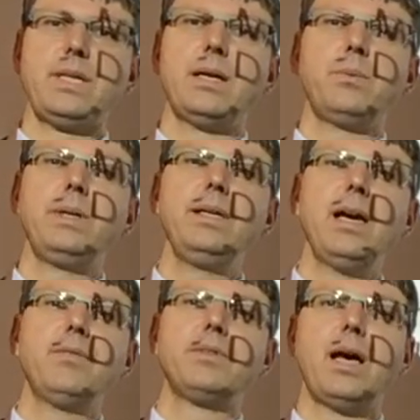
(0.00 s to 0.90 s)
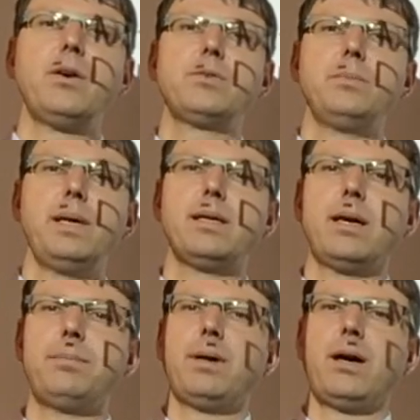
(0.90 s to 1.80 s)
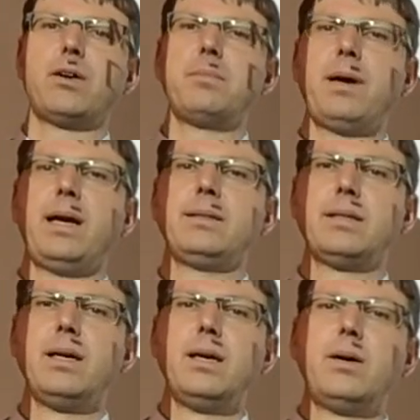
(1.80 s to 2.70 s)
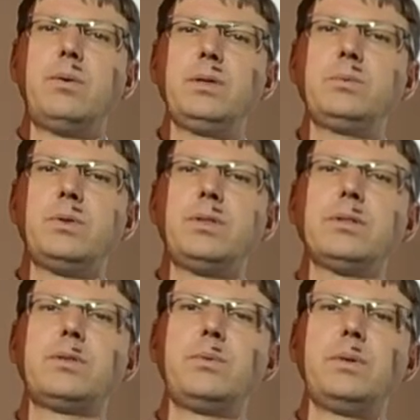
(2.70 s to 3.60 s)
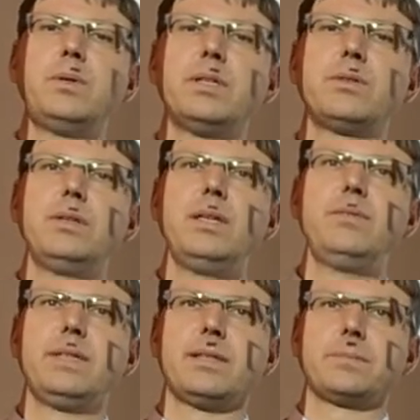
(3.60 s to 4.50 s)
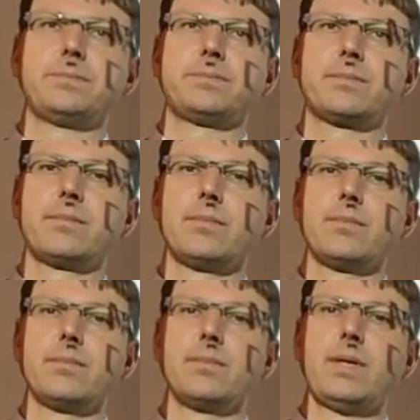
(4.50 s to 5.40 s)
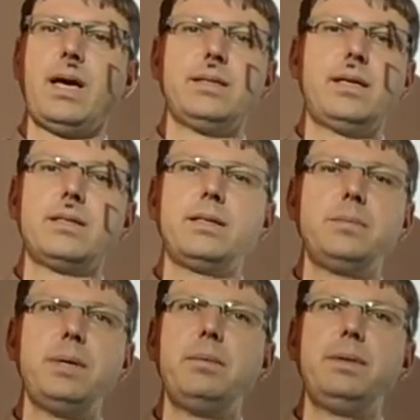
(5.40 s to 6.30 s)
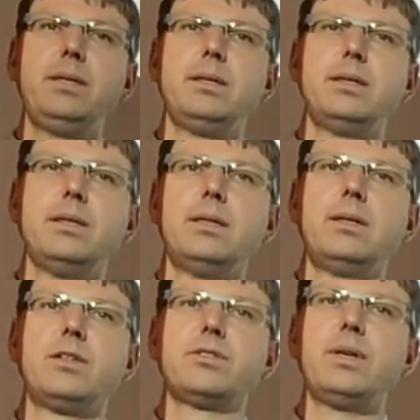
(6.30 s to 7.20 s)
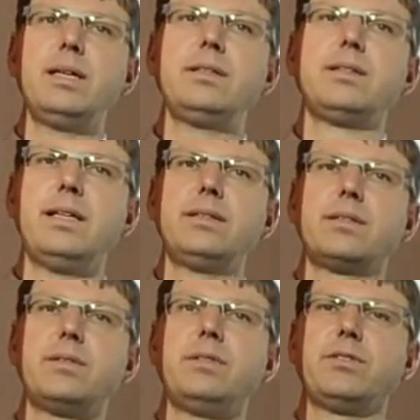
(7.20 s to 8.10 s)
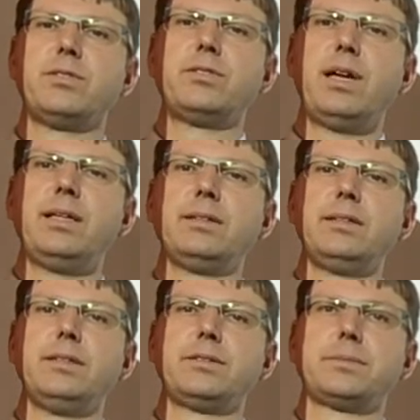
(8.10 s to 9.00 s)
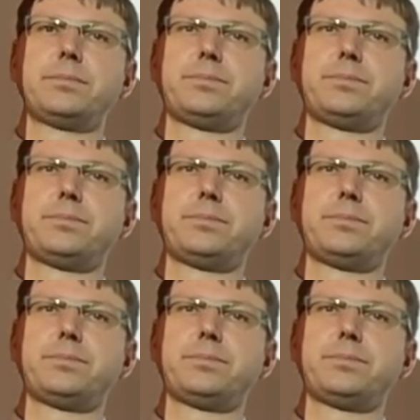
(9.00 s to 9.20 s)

And we have now to make up our mind, what world do we want to live in? And are there maybe also other data-driven societies?